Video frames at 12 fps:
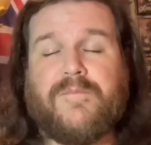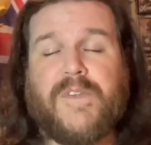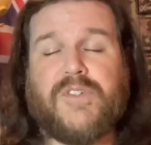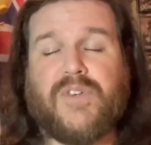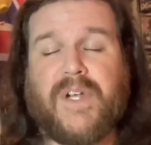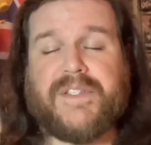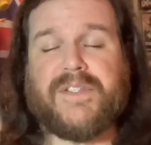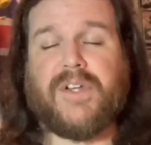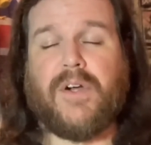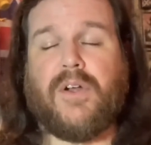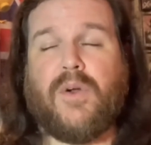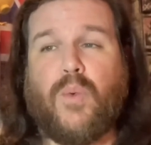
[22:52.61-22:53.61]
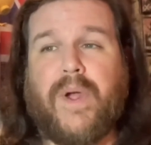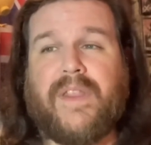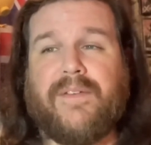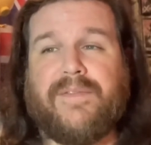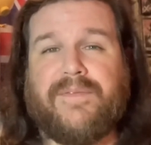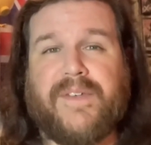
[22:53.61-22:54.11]
addresses her in a way
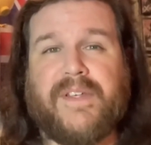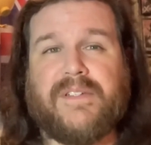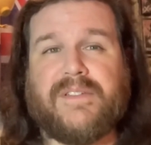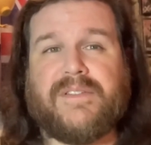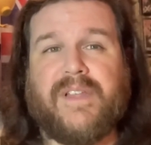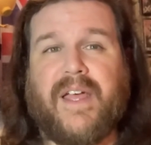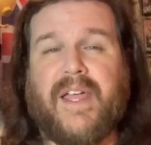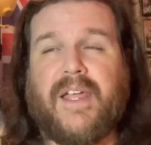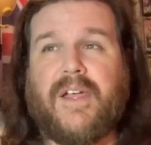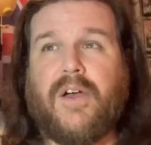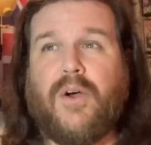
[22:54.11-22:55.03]
that feels like,